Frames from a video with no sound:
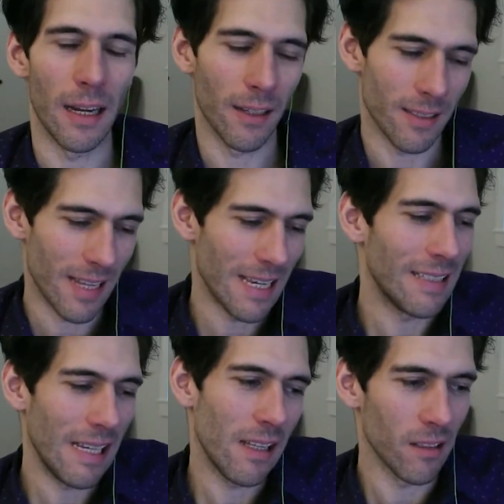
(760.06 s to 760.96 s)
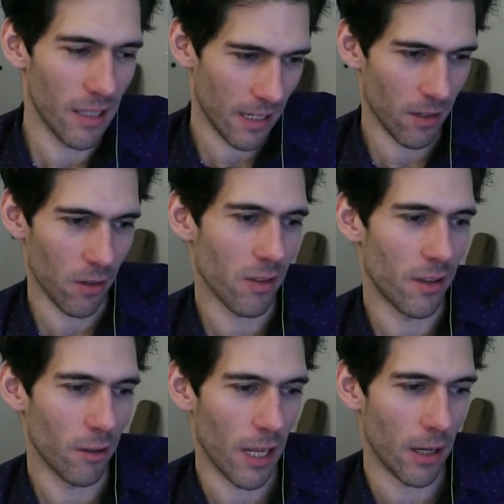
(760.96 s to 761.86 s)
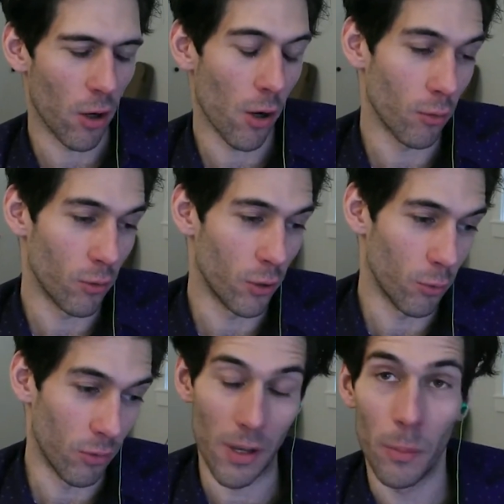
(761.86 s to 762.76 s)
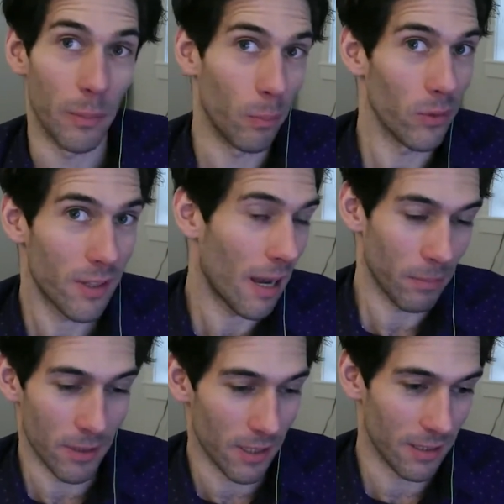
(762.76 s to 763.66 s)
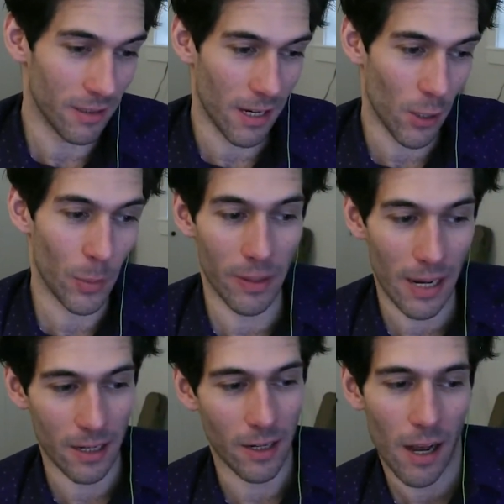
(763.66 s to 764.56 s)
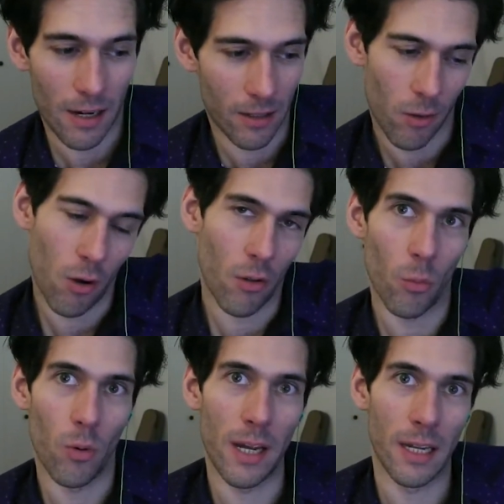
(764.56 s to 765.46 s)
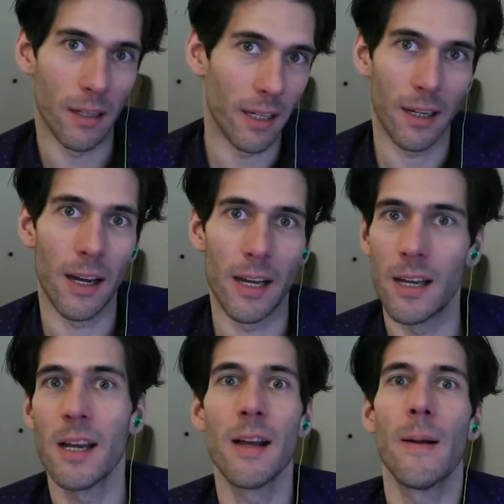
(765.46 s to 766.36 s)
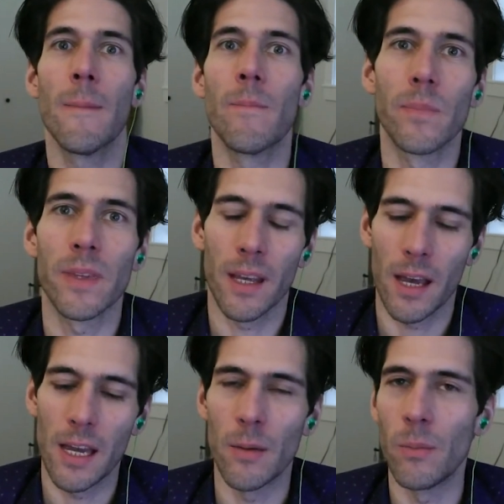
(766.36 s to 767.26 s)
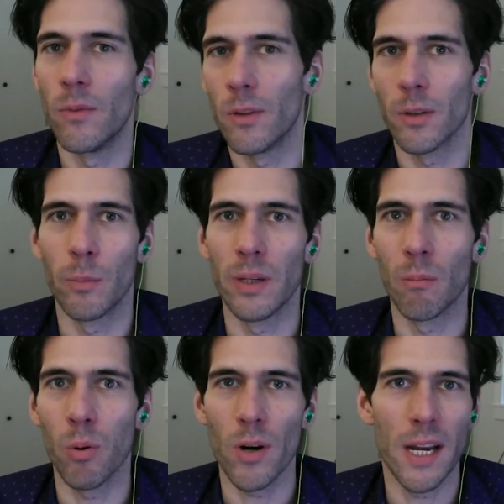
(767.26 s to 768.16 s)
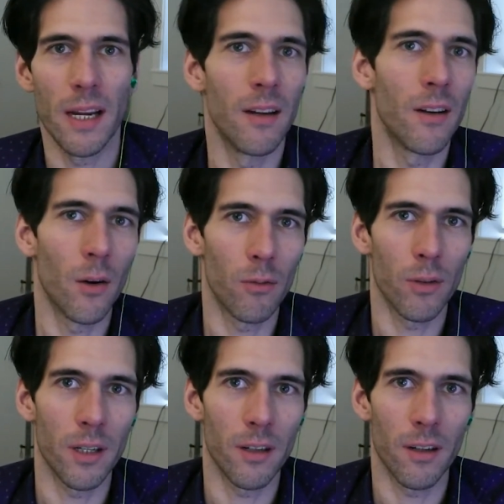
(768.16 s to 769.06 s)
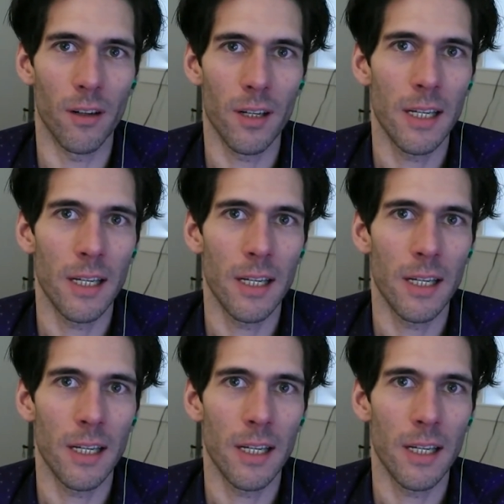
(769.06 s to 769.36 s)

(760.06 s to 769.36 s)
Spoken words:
because they see the layers and they're like, oh, dude, some people stopped at this layer, but I got it all the way. Like I am big brain over here.